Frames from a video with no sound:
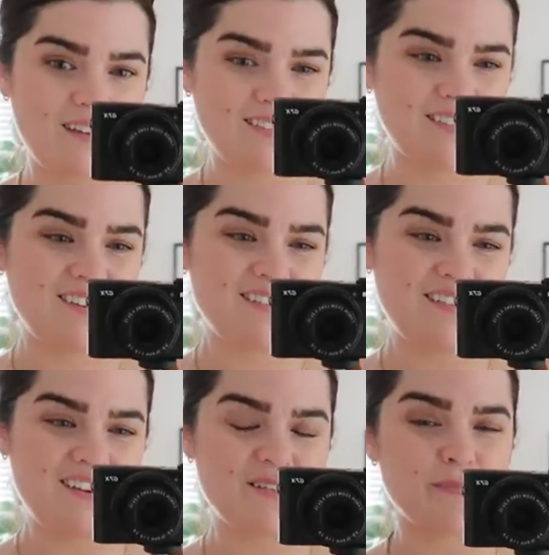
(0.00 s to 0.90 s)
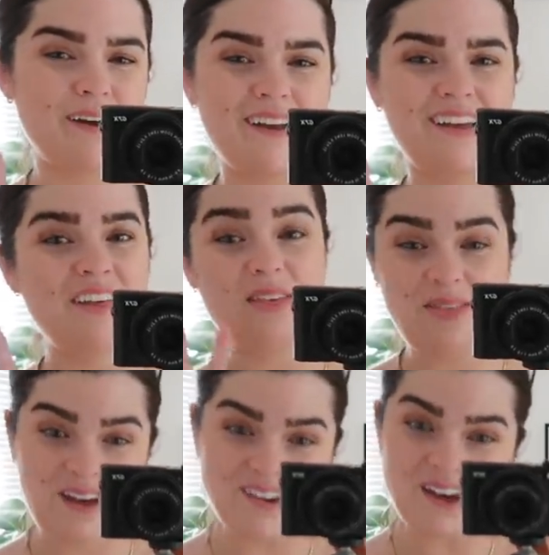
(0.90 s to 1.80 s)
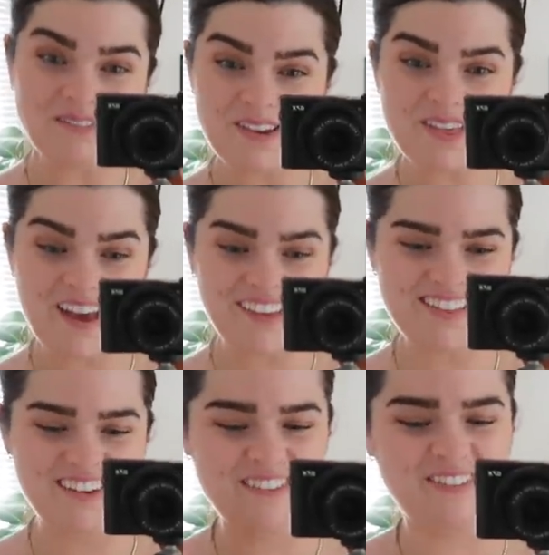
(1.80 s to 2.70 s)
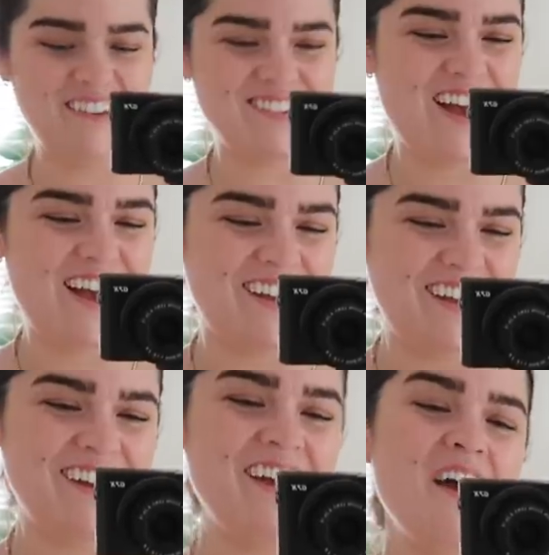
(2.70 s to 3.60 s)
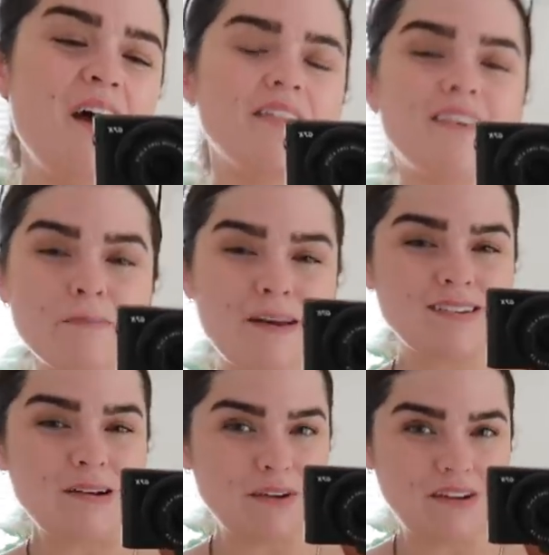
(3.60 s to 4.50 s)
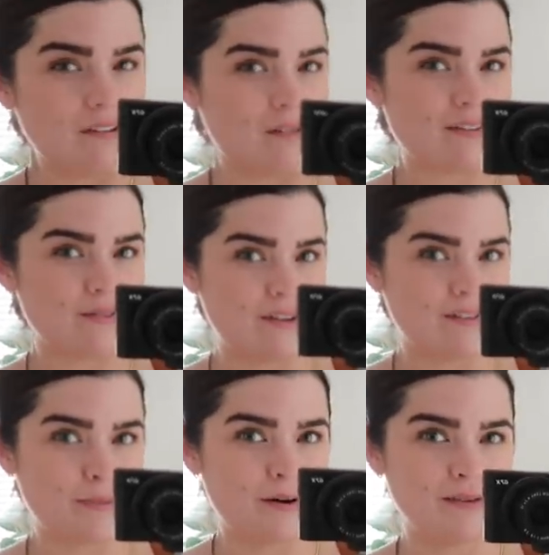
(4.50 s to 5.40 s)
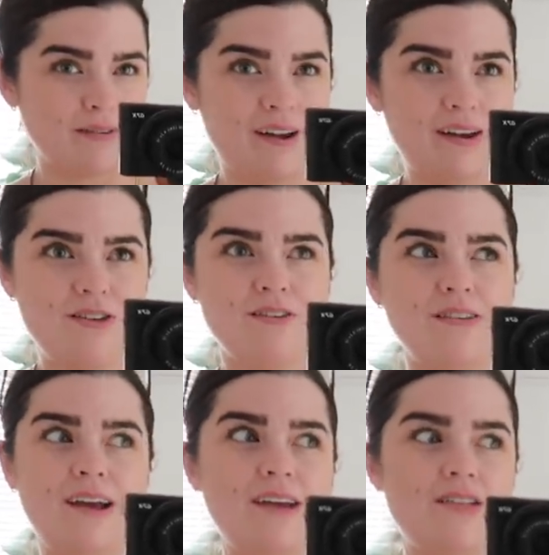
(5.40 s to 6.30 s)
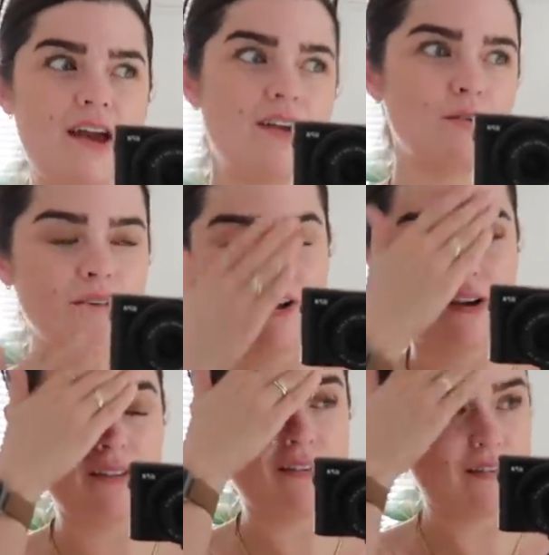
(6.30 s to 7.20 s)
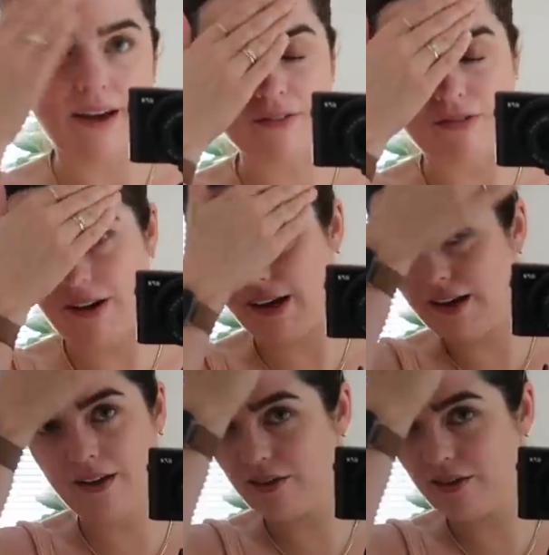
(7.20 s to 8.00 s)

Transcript: So this is my third outfit change of the day. That's basically what you do when it's really super hot, right? You just like change your clothes every